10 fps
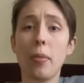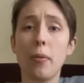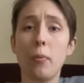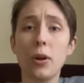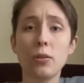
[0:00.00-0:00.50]

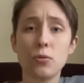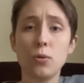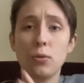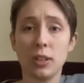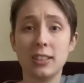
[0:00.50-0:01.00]
Whit
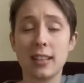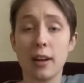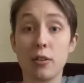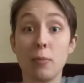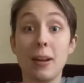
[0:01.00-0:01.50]
O'Toole leads that
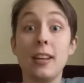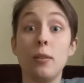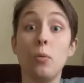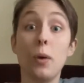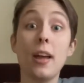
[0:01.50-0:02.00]
group, and
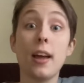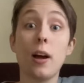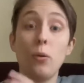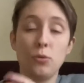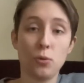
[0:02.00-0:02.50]
Whit
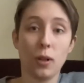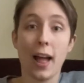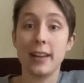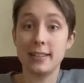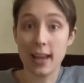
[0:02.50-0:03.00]
O'Toole
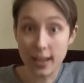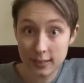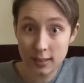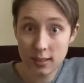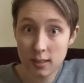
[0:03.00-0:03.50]
had
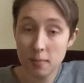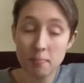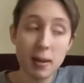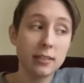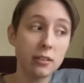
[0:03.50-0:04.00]
tested
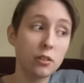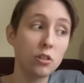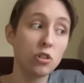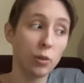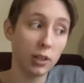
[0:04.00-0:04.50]
Mazer
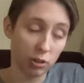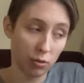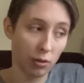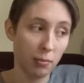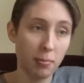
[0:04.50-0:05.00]
to join his
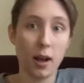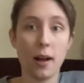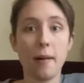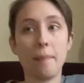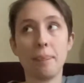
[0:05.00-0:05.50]
group,
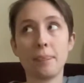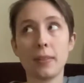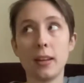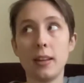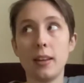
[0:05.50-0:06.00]
and
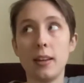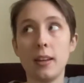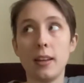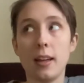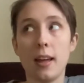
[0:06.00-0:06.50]

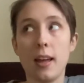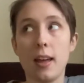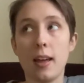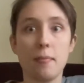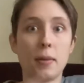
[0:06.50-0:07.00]

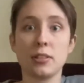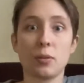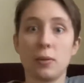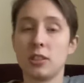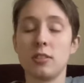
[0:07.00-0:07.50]
Mazer
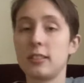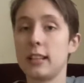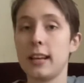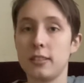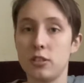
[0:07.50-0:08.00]
wasn't
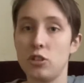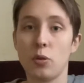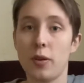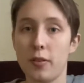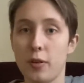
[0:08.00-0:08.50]
selected to
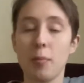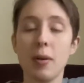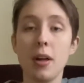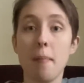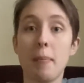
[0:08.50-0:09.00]
join the group,
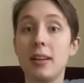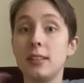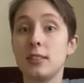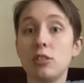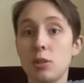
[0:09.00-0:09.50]
but he's
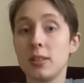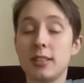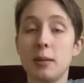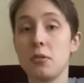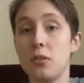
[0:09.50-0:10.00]
still doing his
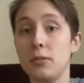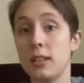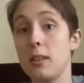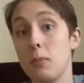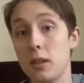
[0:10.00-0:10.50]
thing with the New
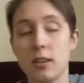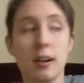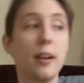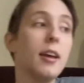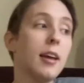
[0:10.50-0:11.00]
Zealand
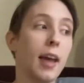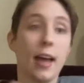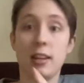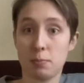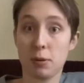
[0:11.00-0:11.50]
military,
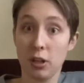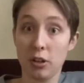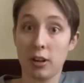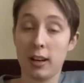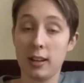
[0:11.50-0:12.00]
and he's pretty
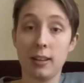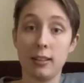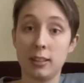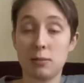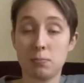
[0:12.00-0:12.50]
good at it. He
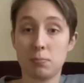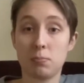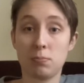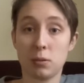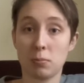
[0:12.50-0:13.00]
leads
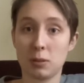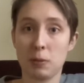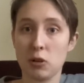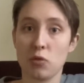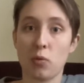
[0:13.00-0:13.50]
some
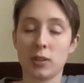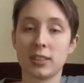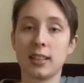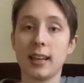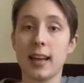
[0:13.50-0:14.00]
special
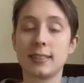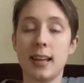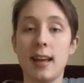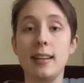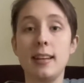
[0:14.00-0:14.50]
forces, I guess,
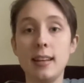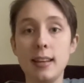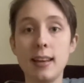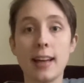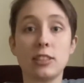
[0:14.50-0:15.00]
and
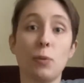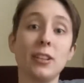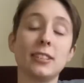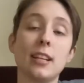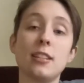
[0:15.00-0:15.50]
he has been
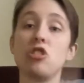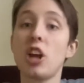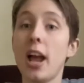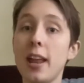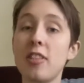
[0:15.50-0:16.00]
sent to
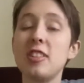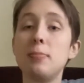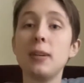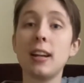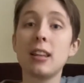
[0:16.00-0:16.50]
China at this
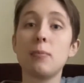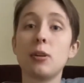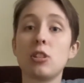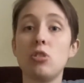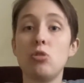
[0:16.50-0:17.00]
beginning of the
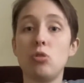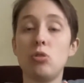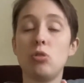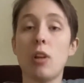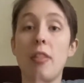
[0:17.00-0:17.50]

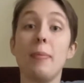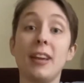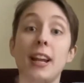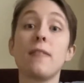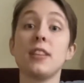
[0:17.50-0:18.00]

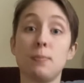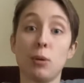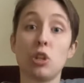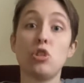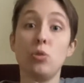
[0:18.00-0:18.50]

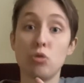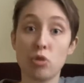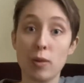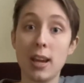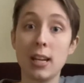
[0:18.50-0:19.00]
book to
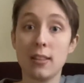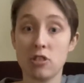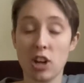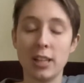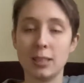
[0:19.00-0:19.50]
train the
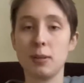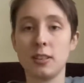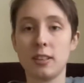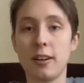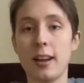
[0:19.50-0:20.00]
Chinese
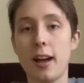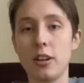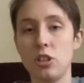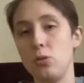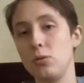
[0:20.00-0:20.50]
military on how to
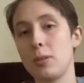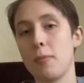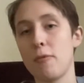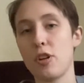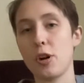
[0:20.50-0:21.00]
use some
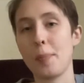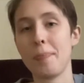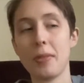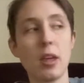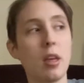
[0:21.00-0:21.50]
of their
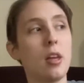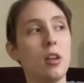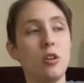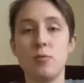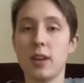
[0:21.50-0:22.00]

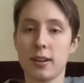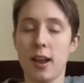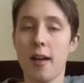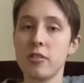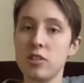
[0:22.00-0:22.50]
new
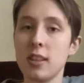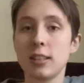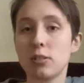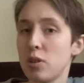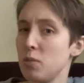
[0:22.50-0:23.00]
technology
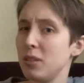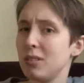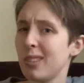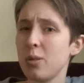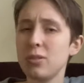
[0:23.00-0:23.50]
that's going to be
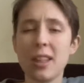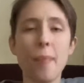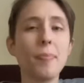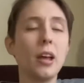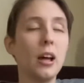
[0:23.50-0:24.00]
sold to them,